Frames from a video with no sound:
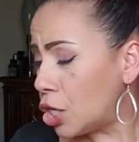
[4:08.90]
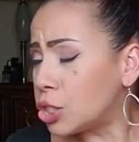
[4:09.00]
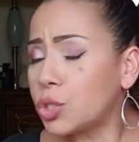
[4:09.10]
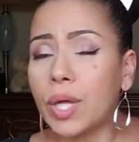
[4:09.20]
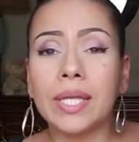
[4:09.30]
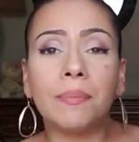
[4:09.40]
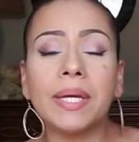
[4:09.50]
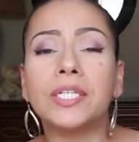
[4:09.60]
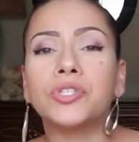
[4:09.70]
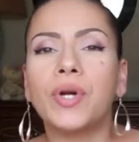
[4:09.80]
So they end up
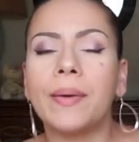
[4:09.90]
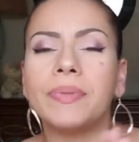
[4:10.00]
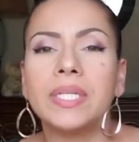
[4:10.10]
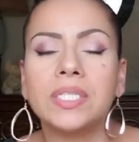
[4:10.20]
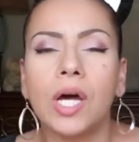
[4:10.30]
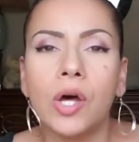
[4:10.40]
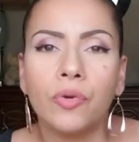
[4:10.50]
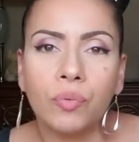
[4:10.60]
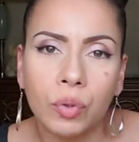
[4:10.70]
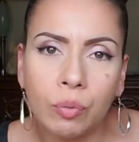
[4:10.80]
getting trapped in this
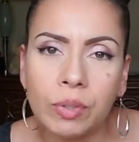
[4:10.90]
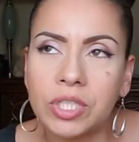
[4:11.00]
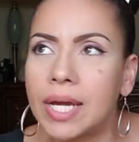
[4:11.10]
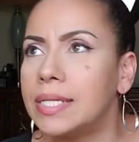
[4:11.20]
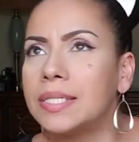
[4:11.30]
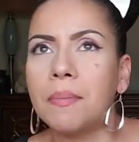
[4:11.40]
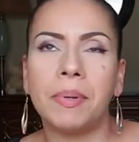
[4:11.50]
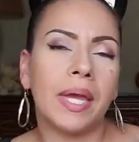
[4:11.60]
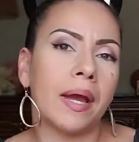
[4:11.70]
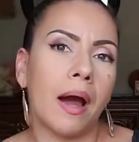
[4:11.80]
other room, which ends up
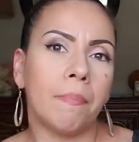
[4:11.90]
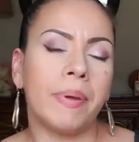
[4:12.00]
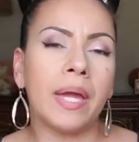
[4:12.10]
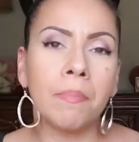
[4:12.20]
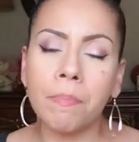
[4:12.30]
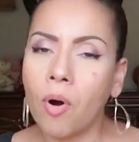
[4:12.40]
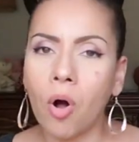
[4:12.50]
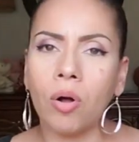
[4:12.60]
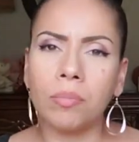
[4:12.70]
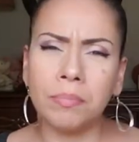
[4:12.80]
being a ping
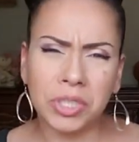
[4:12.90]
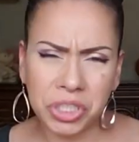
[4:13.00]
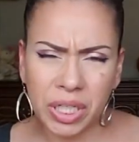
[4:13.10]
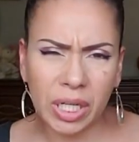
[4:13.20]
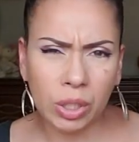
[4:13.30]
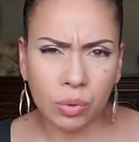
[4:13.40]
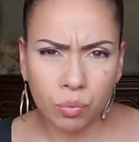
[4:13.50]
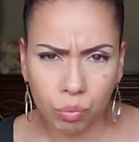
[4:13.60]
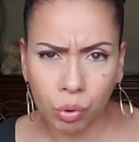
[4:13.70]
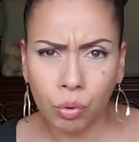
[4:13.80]
pong machine
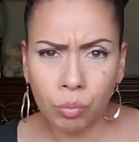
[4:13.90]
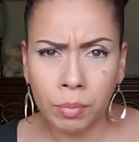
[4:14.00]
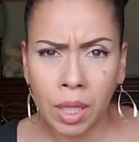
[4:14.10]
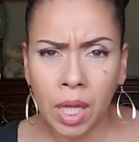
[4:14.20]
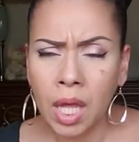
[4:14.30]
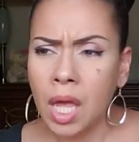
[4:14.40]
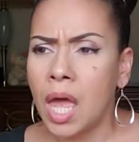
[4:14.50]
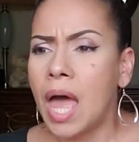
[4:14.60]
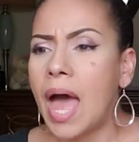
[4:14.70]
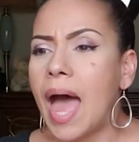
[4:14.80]
room.
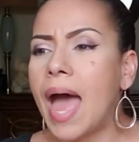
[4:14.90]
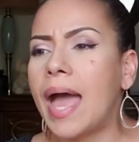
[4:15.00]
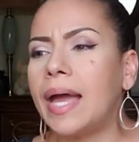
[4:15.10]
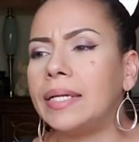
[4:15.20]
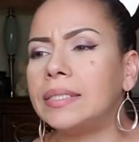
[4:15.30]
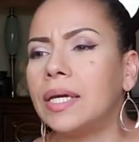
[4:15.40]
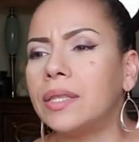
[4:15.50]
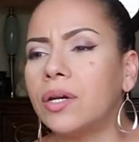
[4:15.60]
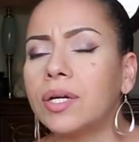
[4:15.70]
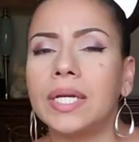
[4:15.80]
And
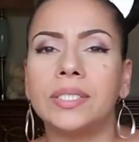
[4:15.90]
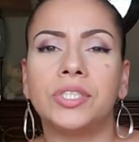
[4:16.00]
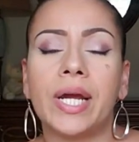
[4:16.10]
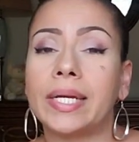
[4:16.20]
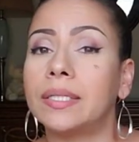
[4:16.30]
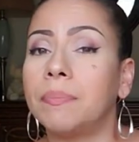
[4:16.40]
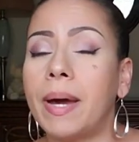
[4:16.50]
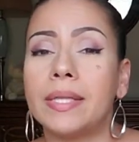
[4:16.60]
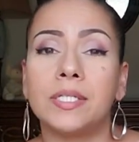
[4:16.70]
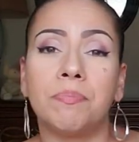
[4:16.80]
they're getting jacked up
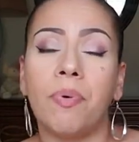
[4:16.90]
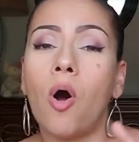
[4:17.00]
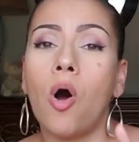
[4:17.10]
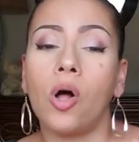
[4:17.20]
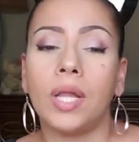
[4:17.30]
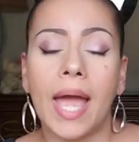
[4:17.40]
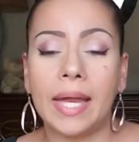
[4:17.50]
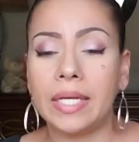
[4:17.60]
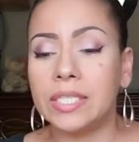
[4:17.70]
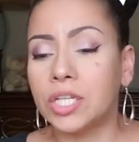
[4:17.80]
by this ball,
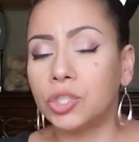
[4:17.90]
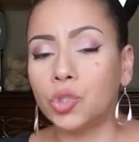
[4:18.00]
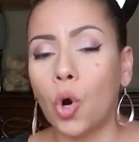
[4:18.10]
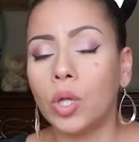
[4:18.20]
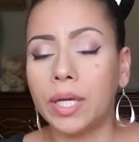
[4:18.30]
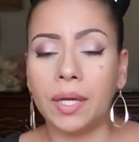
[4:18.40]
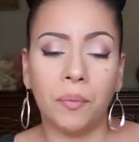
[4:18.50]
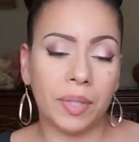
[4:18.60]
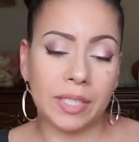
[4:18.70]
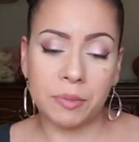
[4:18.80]
and he's controlling it
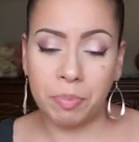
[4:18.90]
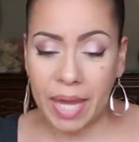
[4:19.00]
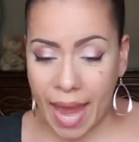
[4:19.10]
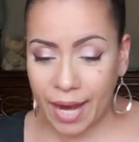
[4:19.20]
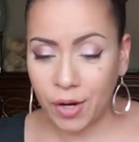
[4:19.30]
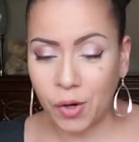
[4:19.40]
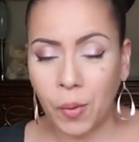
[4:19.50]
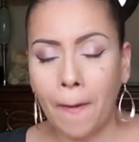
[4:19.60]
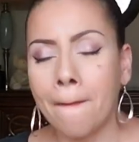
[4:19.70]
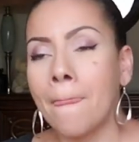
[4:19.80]
with this
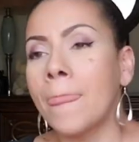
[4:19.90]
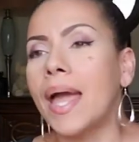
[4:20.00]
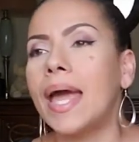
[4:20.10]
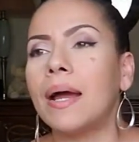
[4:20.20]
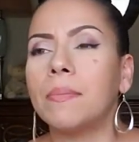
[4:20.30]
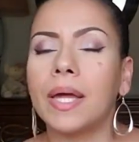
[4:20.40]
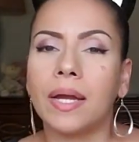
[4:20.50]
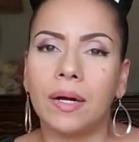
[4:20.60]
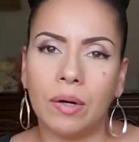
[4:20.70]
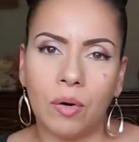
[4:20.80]
piano. And I'm
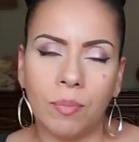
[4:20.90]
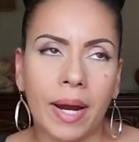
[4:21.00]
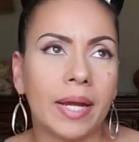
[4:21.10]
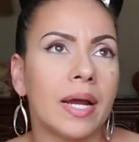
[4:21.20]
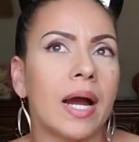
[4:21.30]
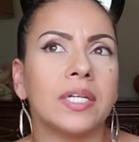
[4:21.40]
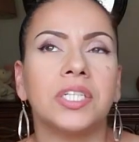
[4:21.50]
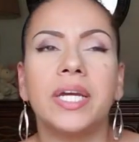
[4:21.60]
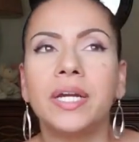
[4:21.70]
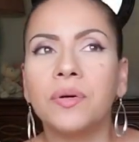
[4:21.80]
like, oh my gosh,
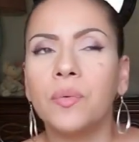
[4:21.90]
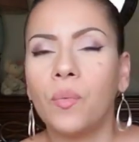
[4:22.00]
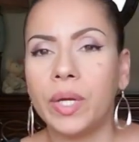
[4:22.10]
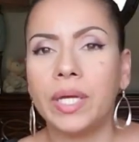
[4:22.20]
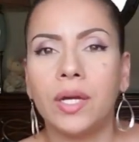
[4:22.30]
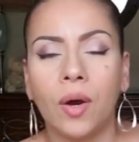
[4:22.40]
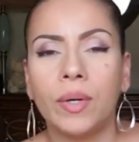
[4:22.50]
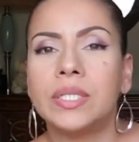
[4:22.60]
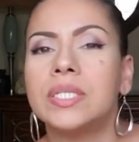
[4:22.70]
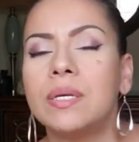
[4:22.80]
here we go.
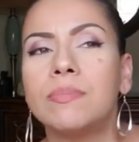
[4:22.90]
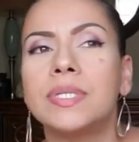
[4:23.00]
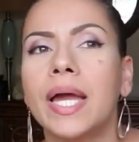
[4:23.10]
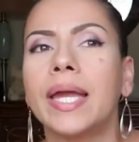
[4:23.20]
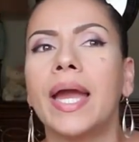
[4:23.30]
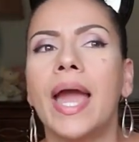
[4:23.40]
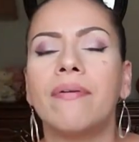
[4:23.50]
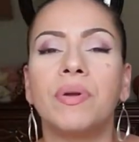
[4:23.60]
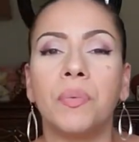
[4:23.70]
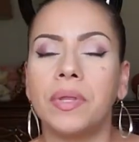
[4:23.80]
And it seems like
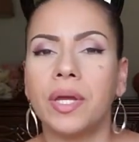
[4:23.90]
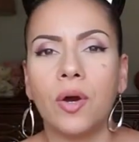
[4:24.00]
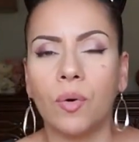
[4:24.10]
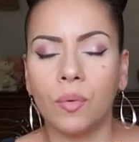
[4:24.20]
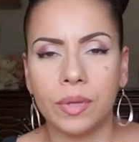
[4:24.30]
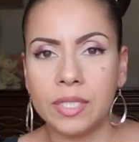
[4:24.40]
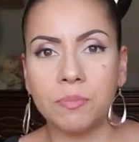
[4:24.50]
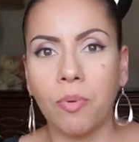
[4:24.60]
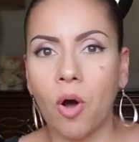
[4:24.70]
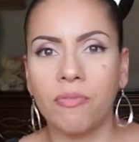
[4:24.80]
everywhere they go, this
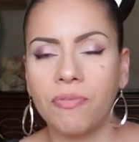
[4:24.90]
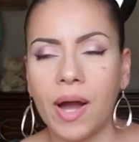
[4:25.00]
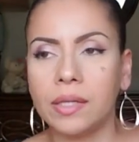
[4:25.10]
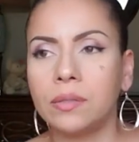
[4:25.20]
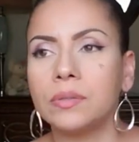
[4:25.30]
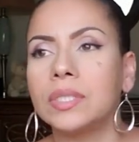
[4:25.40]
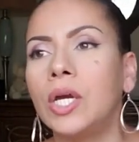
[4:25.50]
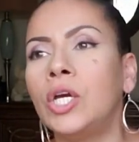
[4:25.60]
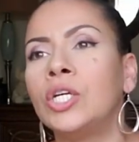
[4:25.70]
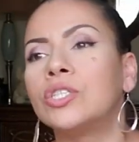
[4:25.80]
ball follows.
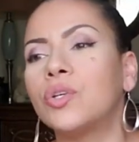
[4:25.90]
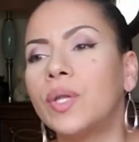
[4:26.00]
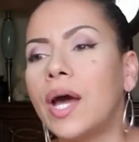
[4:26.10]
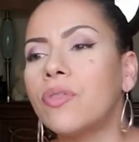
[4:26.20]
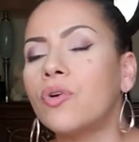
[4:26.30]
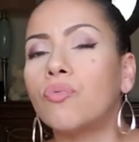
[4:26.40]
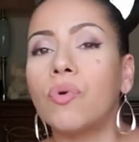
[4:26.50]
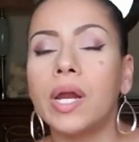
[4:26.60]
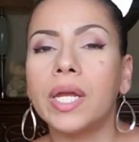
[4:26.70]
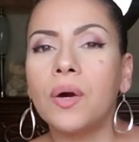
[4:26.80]
So now they're
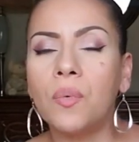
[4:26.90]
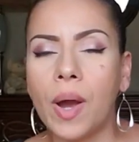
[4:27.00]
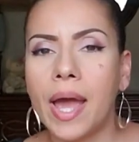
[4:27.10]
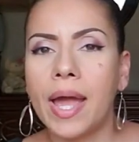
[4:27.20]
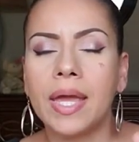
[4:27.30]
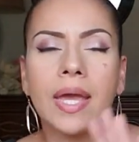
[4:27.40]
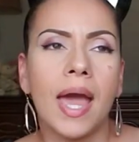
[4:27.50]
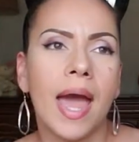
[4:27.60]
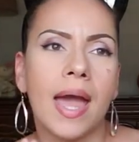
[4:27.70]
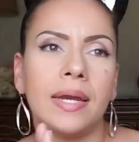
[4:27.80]
running away,
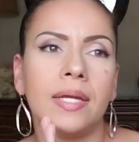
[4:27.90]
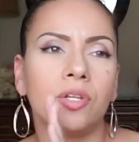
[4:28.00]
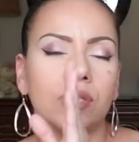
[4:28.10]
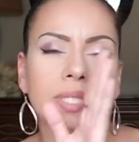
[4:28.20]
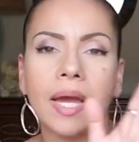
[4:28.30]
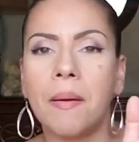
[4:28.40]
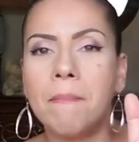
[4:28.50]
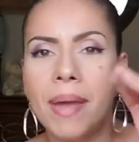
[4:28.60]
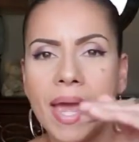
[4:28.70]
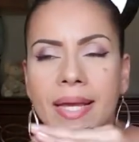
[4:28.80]
and it looks like a
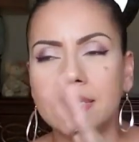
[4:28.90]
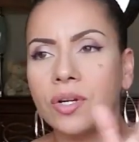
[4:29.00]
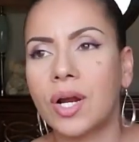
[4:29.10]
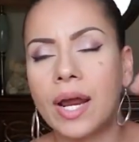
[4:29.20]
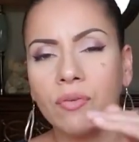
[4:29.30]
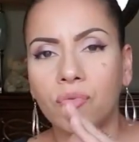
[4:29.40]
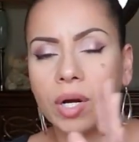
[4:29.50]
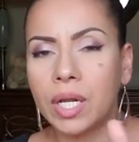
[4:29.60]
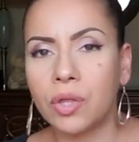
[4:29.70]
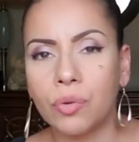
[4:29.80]
maze. They're kind of
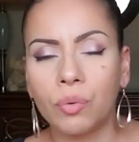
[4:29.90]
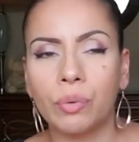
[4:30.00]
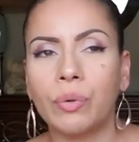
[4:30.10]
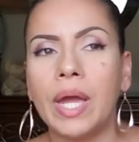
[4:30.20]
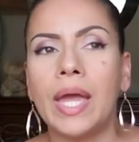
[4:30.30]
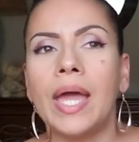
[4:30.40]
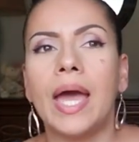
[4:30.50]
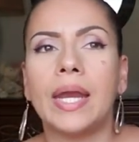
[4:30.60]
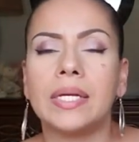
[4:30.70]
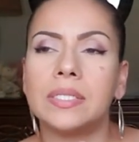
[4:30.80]
running through.
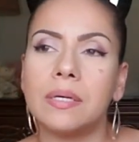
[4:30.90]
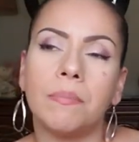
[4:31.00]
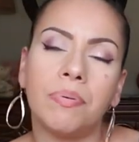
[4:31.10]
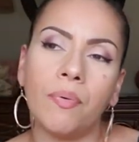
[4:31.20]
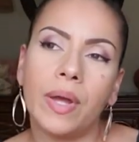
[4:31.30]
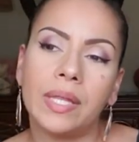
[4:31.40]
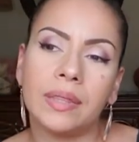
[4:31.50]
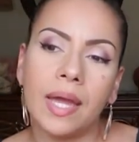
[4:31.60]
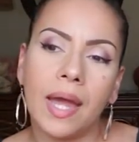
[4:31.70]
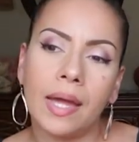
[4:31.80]
And at some point,
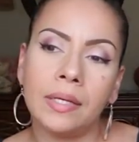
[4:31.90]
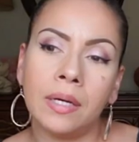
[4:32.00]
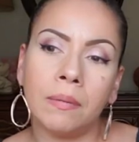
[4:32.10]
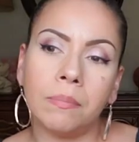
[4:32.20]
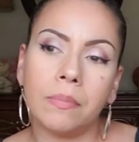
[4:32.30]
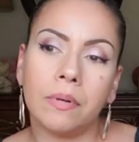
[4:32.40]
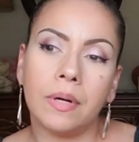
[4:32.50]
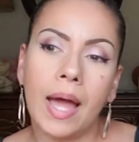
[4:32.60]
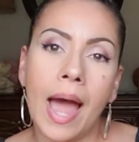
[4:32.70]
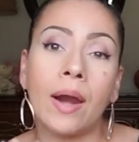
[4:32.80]
they end up
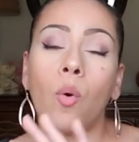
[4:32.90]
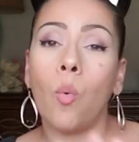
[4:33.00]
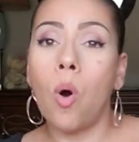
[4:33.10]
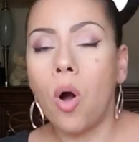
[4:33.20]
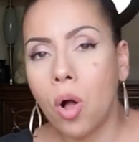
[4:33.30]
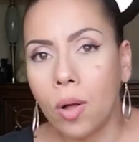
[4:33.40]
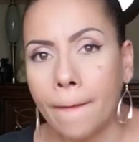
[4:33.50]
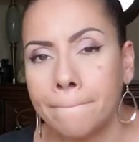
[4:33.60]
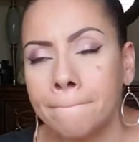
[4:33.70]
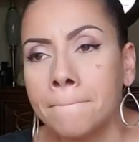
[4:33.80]
at a wall,